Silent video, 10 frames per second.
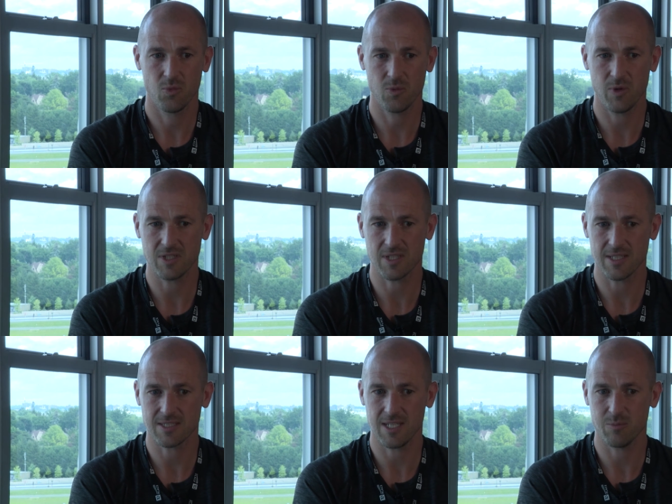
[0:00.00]
we see the
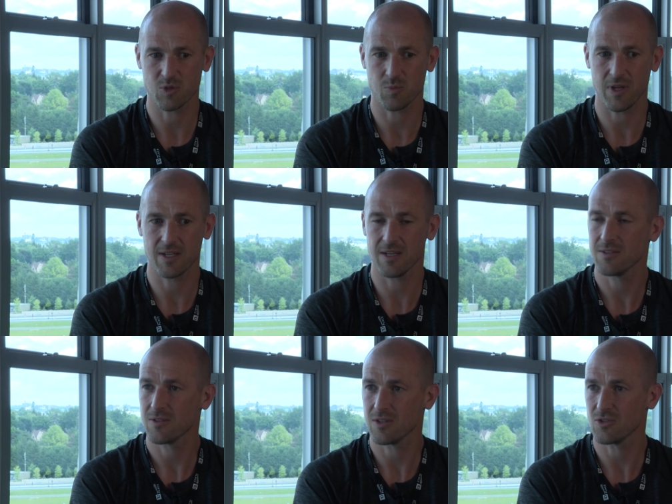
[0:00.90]
team as bigger
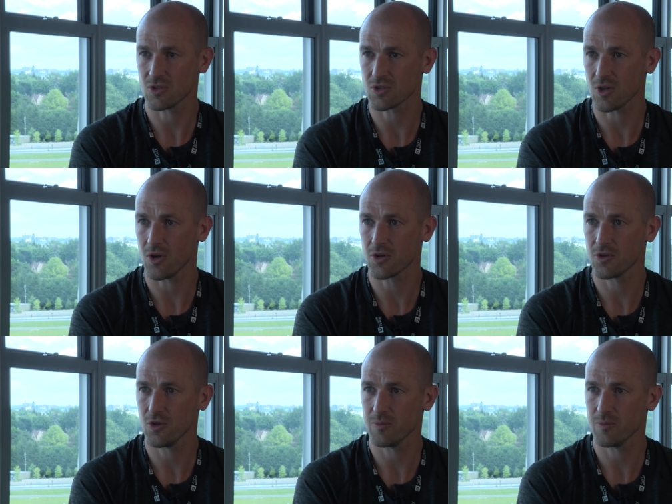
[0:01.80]
than just the locker room.